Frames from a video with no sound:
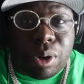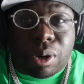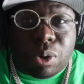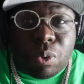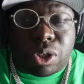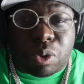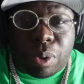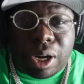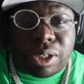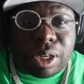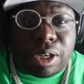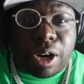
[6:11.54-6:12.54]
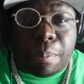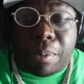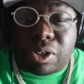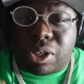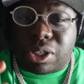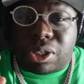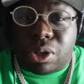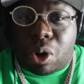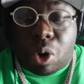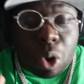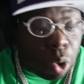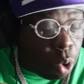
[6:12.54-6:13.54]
your loose rings in there, but just no,